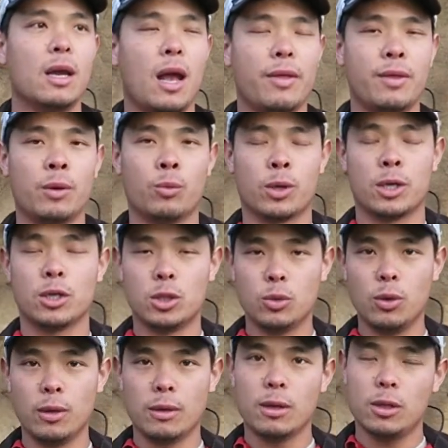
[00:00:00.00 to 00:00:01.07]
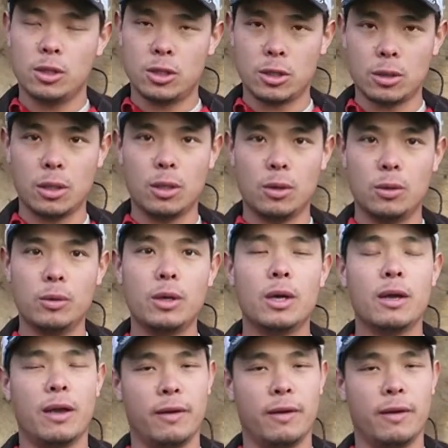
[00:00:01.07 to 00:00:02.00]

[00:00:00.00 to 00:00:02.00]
and then we're gonna do it slow